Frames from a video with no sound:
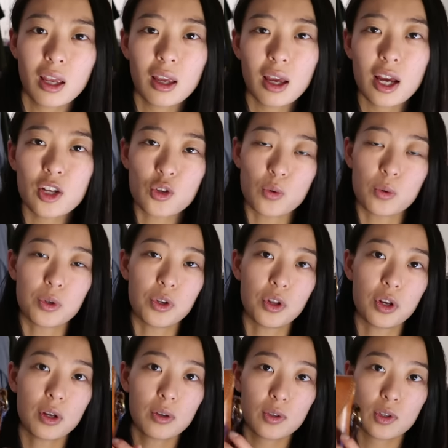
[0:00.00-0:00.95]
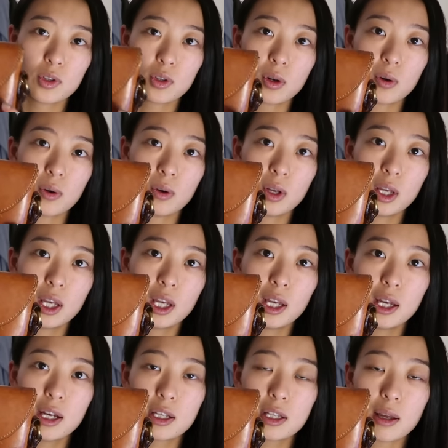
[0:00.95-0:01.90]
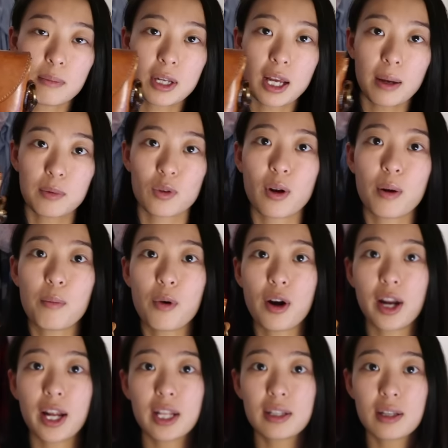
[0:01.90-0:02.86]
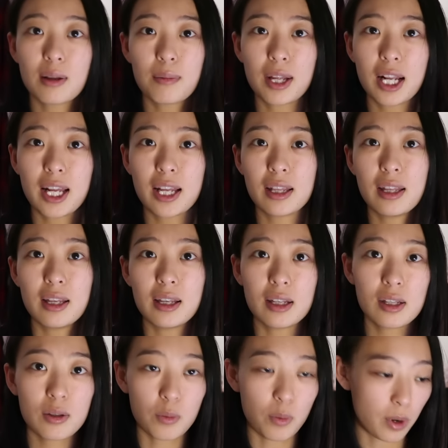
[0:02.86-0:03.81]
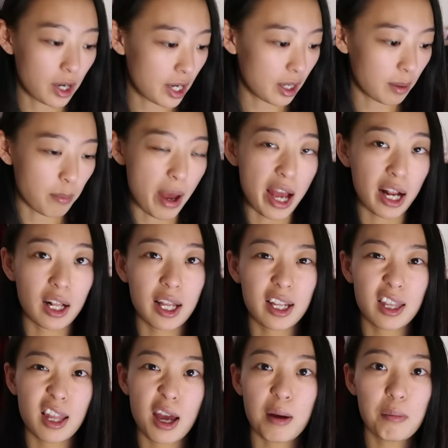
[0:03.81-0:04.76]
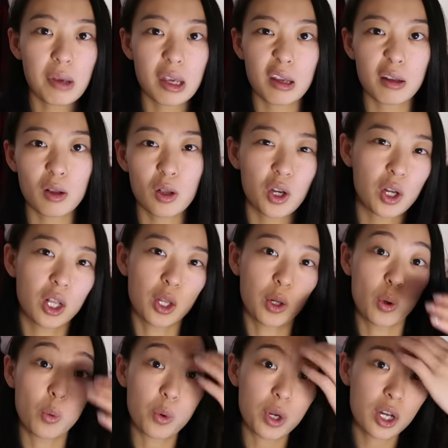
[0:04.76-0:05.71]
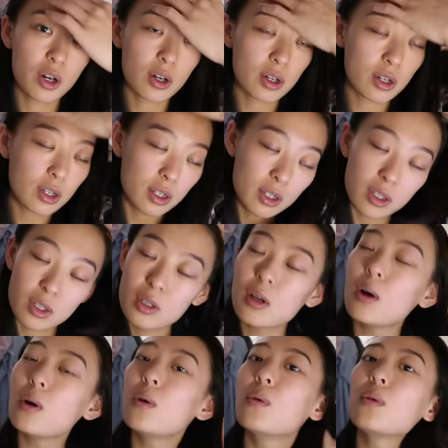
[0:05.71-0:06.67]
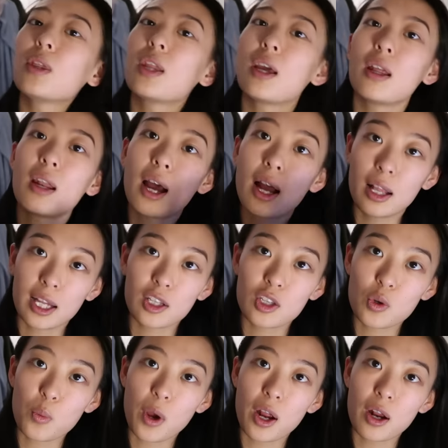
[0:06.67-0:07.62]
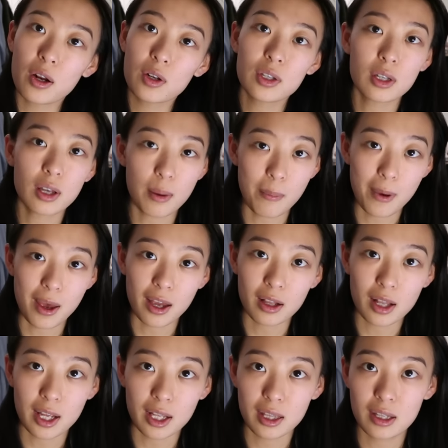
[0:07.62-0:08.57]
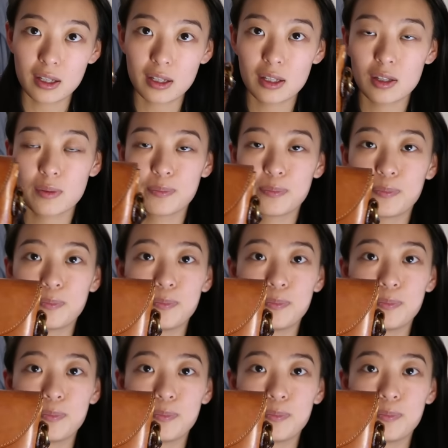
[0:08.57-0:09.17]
casual, you know? So sometimes when I'm wearing something like this, wearing a bag like that may look a little weird. So then I like to wear a bag like this.